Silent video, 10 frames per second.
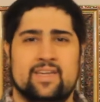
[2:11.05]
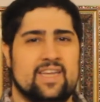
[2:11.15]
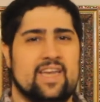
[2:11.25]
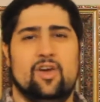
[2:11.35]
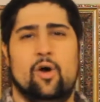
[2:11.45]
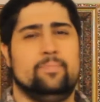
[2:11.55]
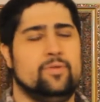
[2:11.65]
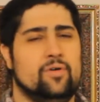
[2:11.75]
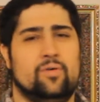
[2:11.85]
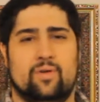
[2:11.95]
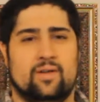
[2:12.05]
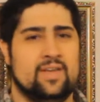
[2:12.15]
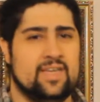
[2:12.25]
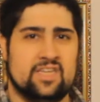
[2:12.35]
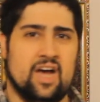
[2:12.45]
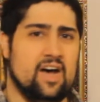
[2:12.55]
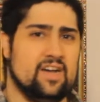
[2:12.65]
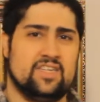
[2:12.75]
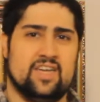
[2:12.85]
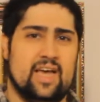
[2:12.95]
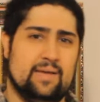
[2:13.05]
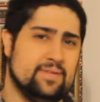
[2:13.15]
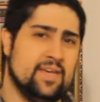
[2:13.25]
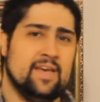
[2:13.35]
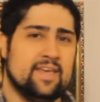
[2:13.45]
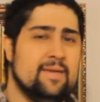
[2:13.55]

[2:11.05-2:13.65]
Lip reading: Say, yo Abdul, it's hard times.